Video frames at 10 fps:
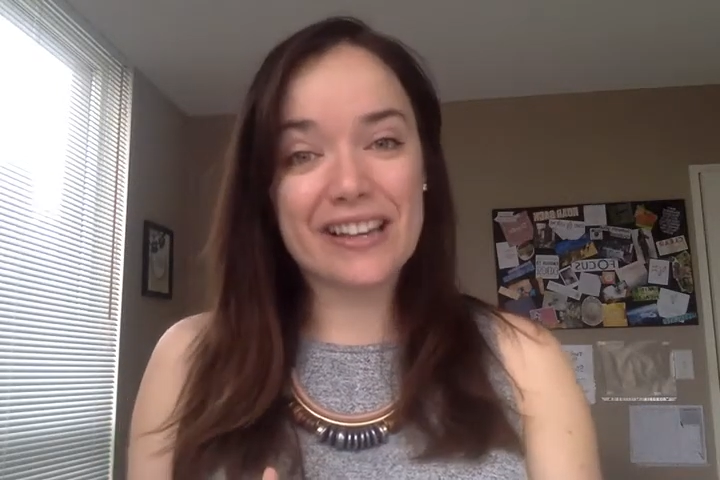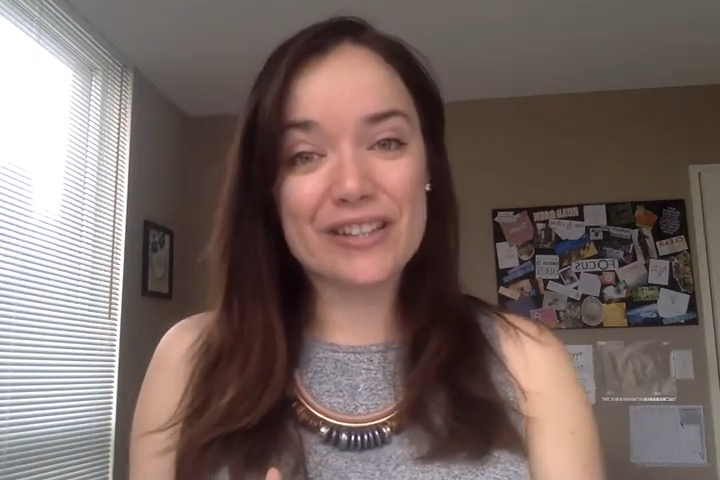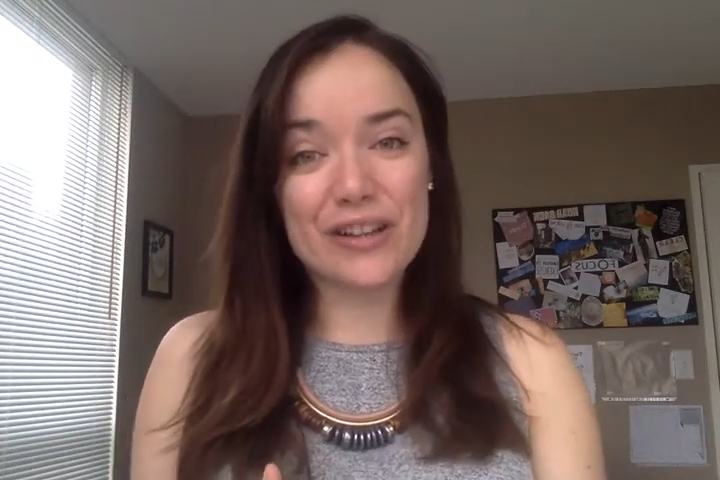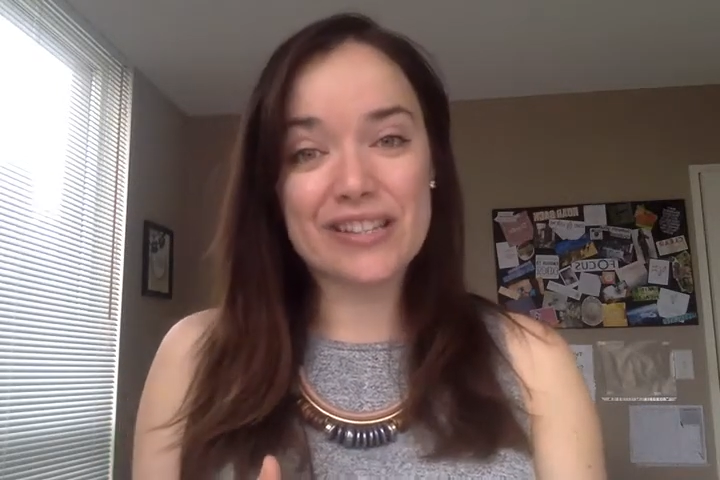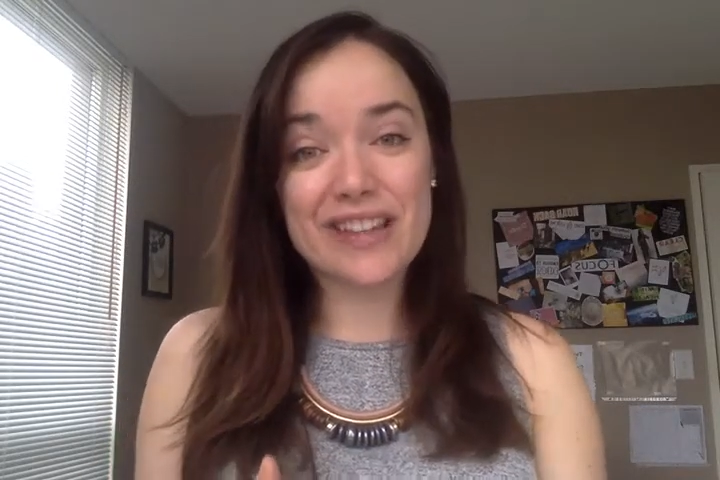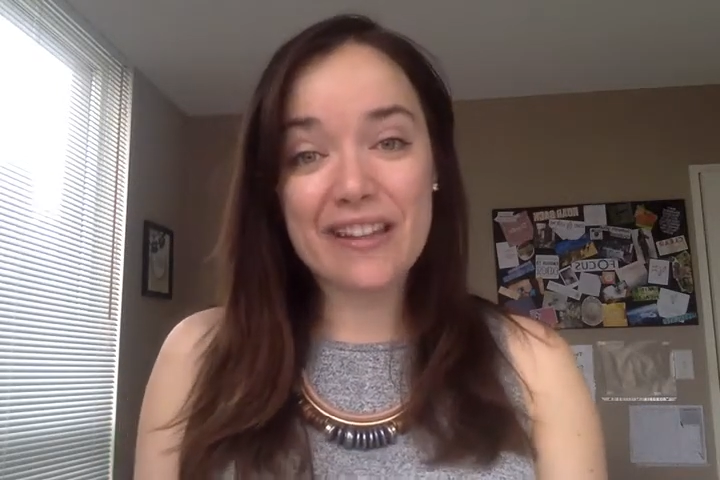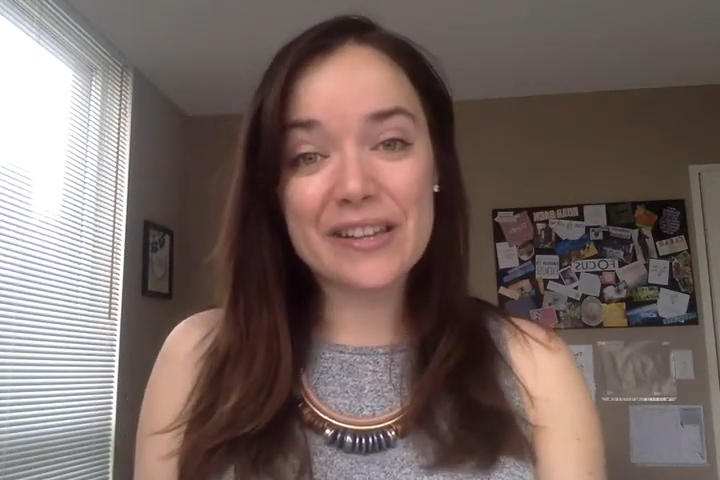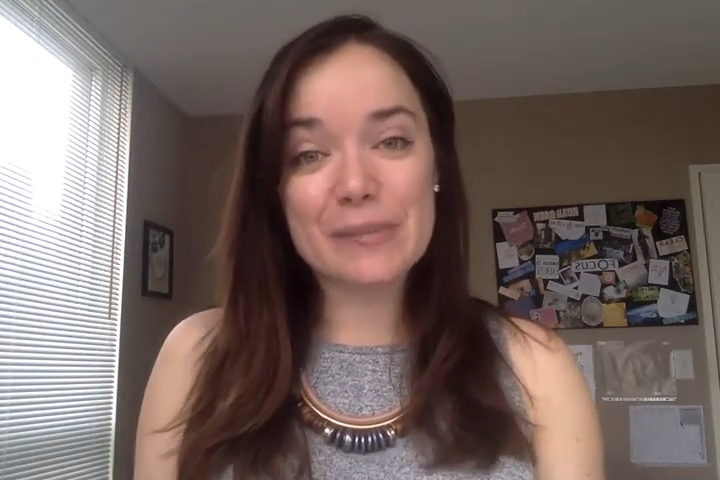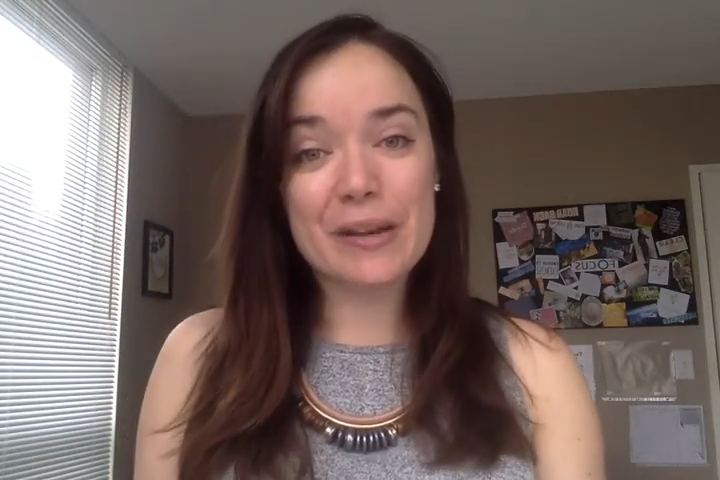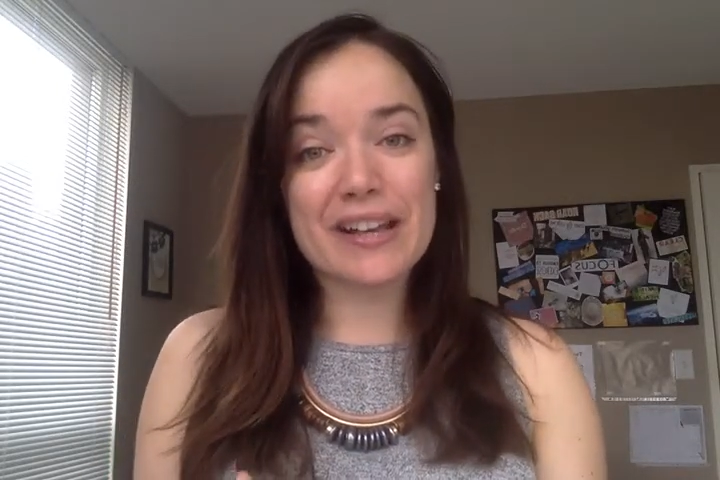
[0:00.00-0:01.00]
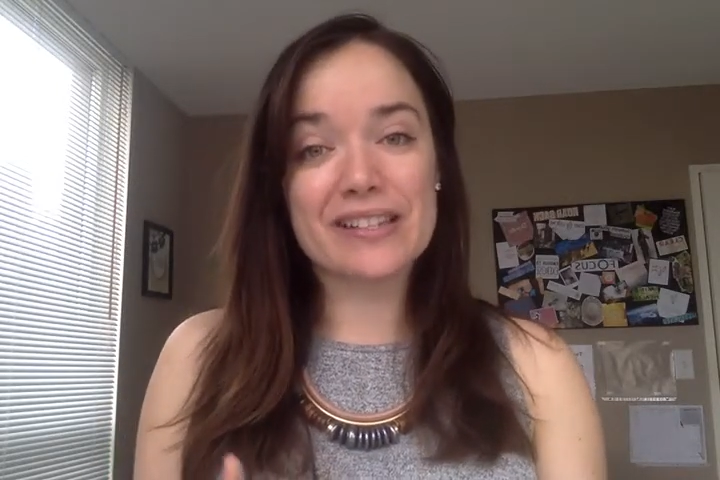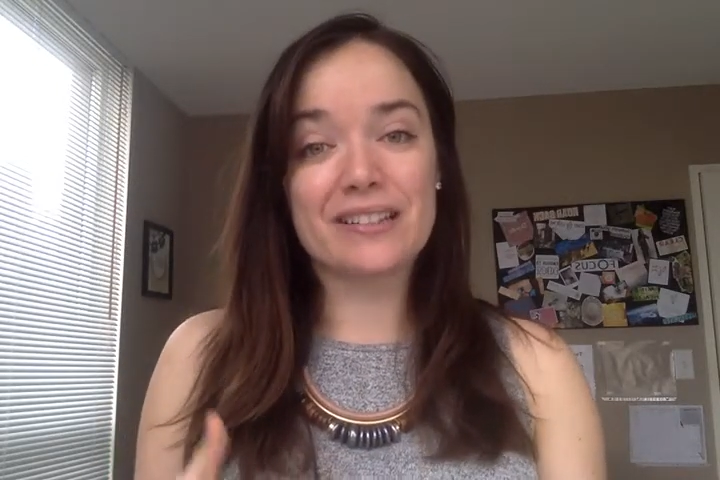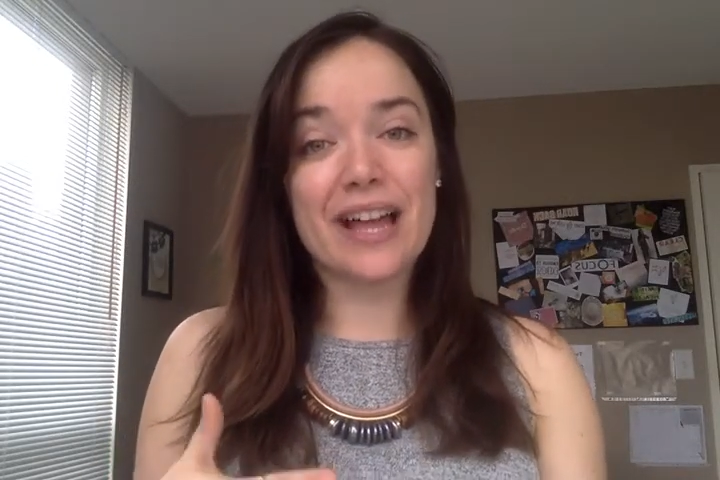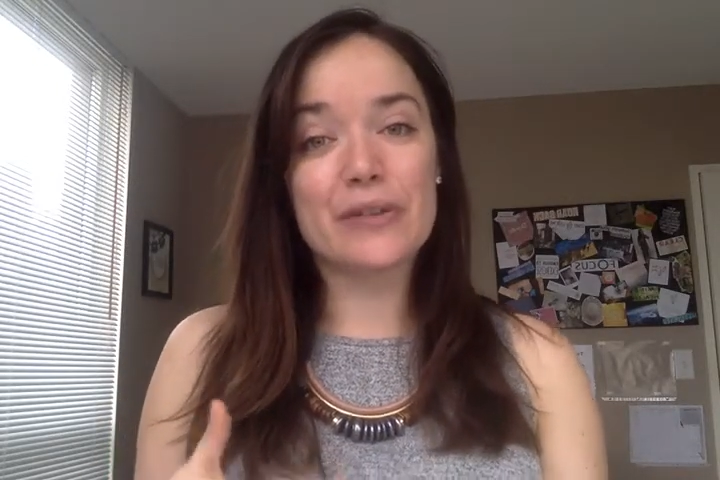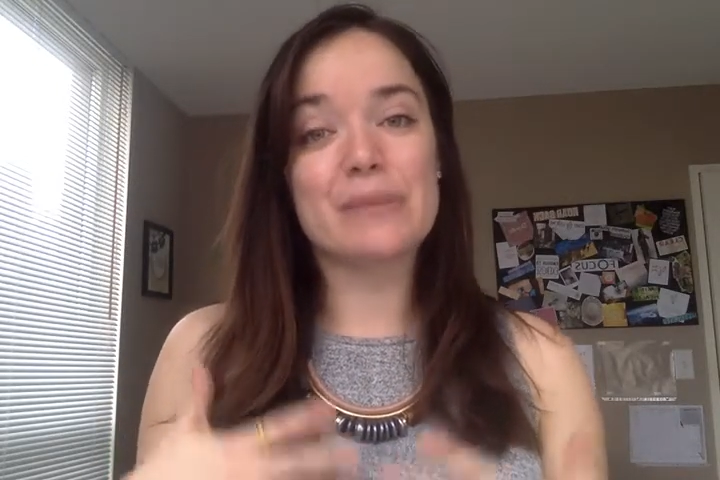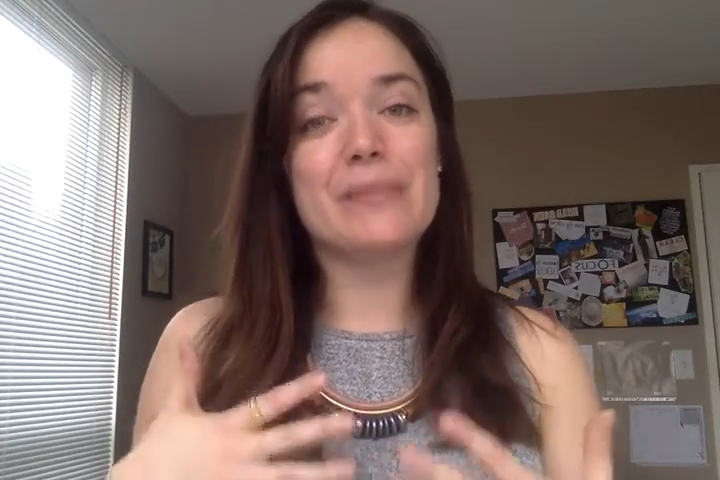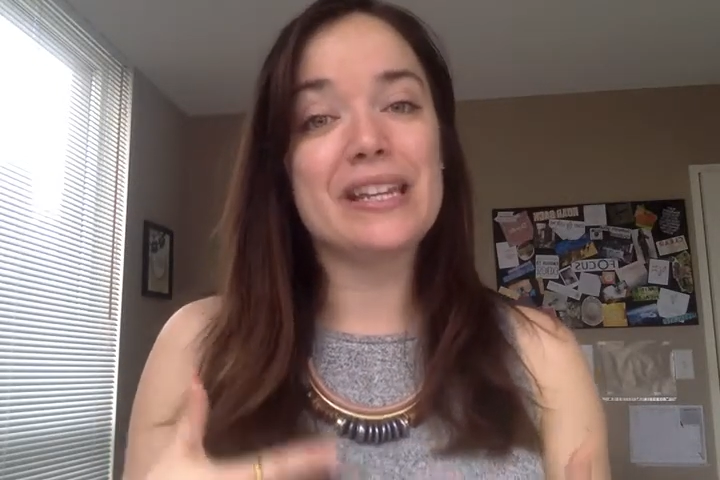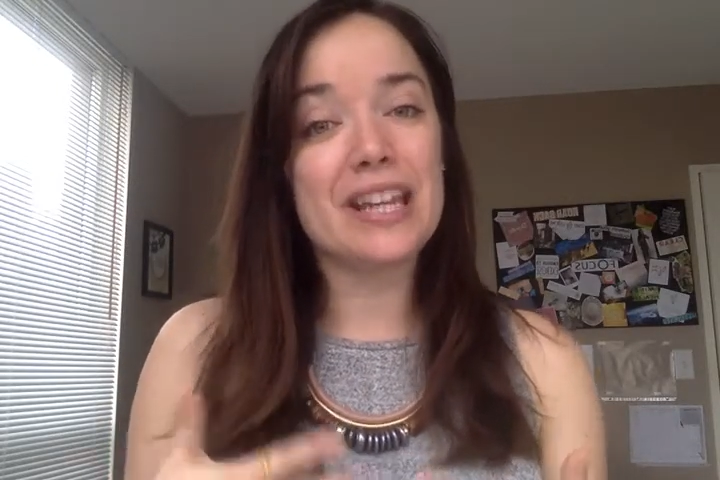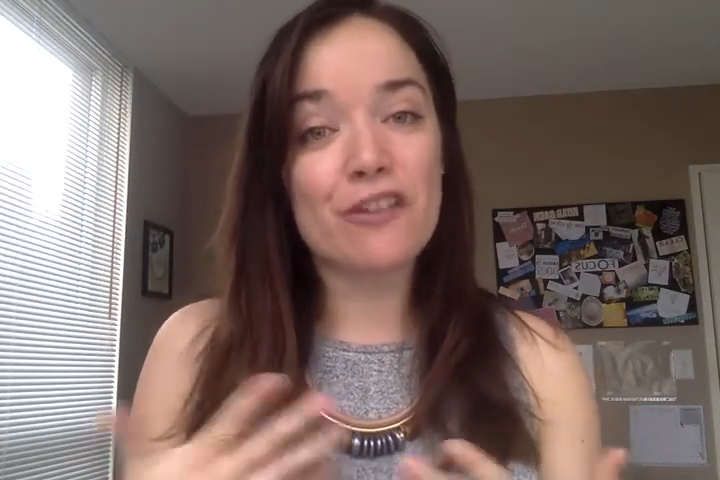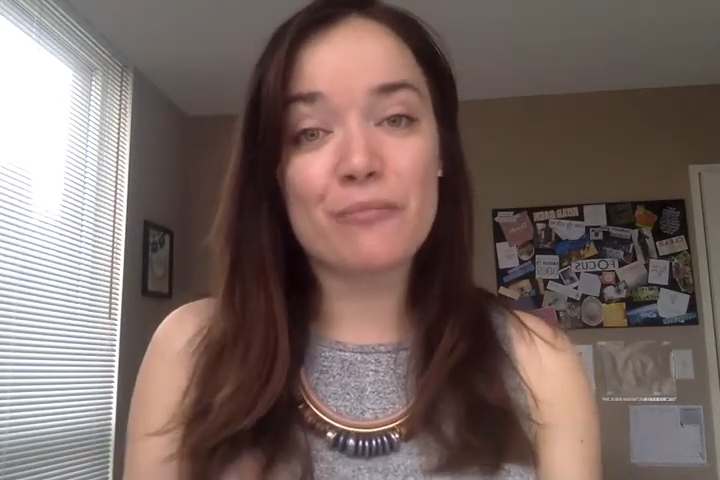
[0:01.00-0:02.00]
and Dot stylist because it allows me
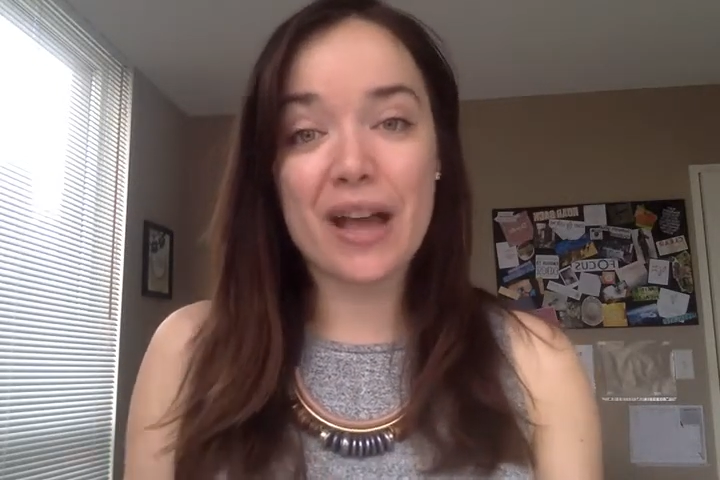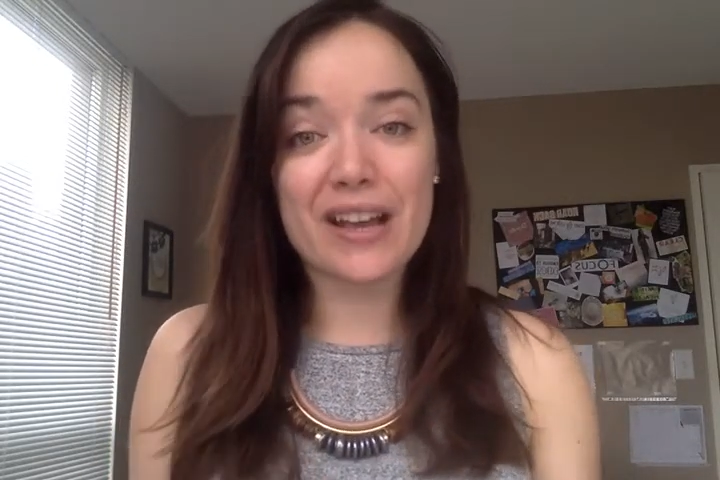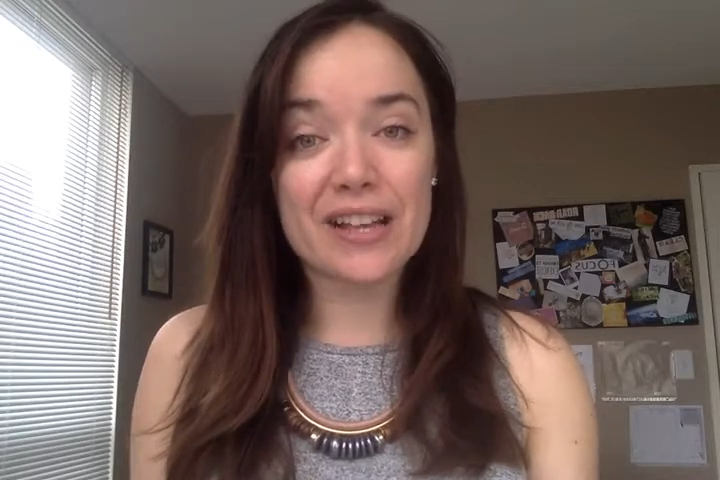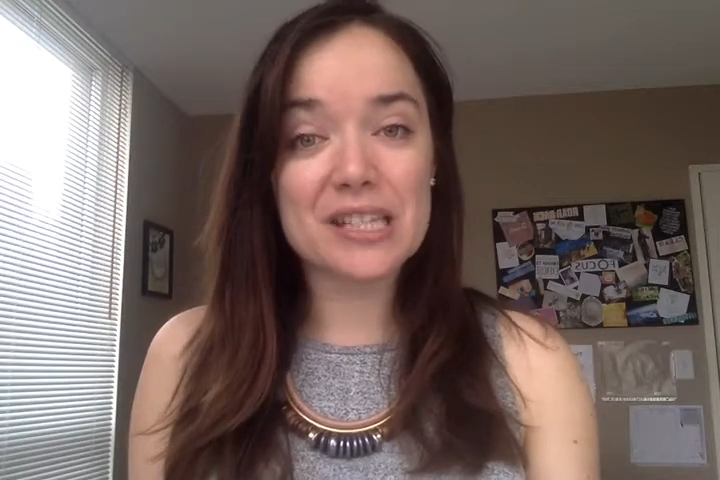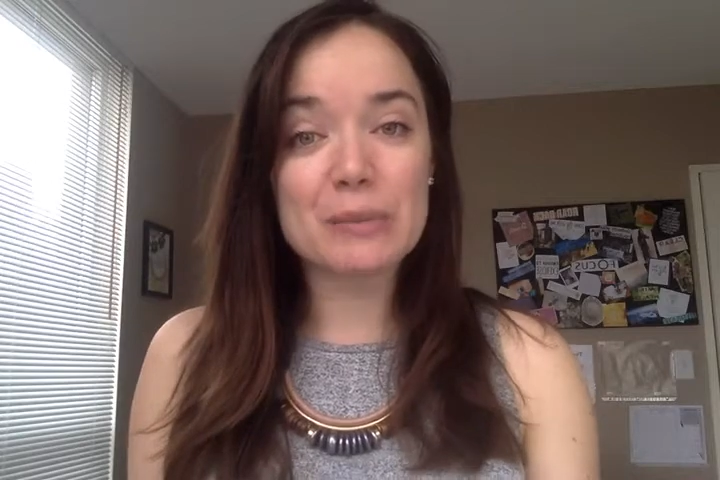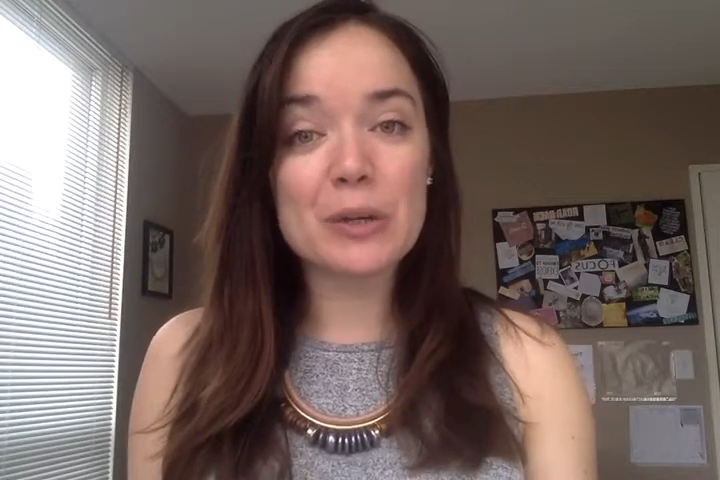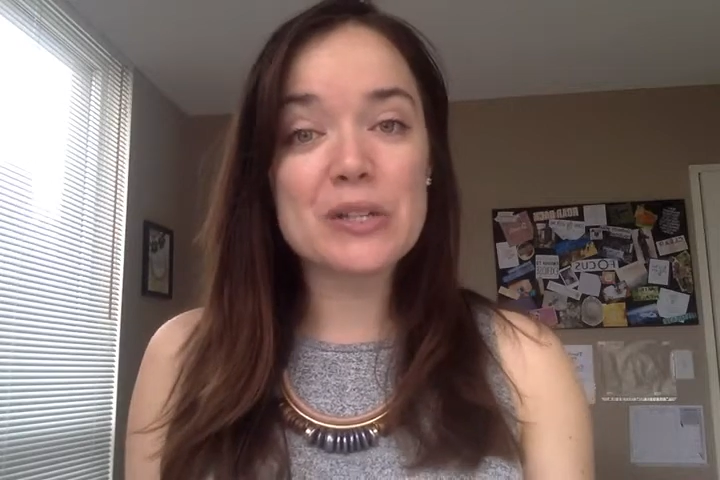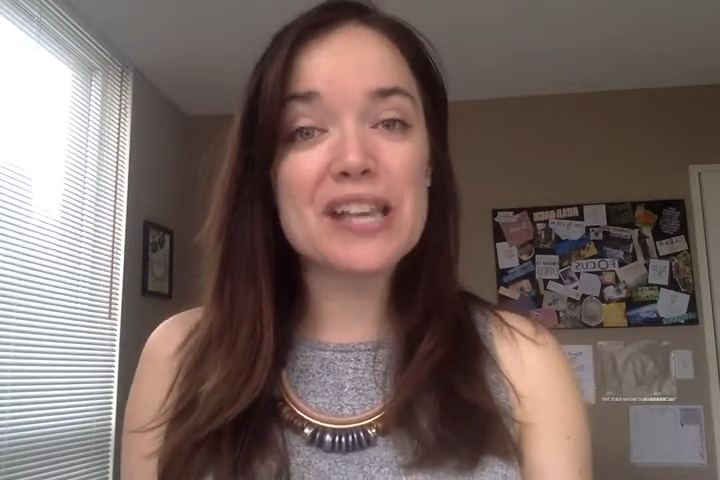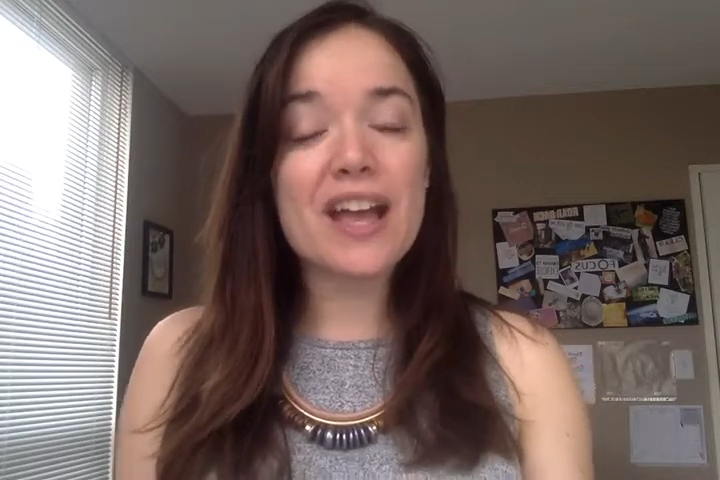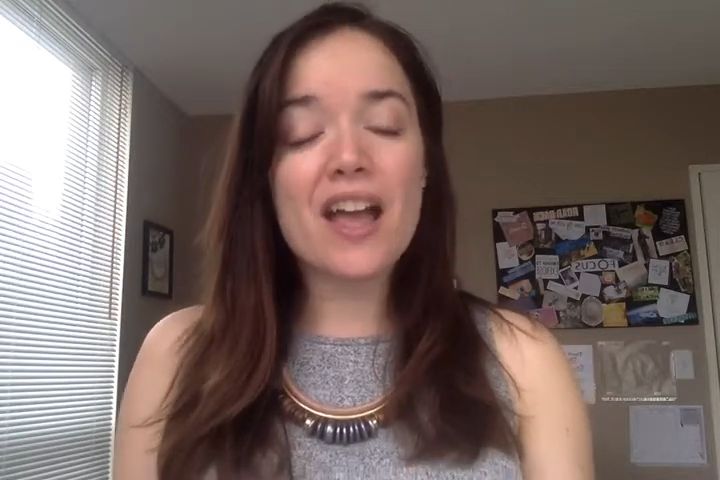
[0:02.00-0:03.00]
to give my customers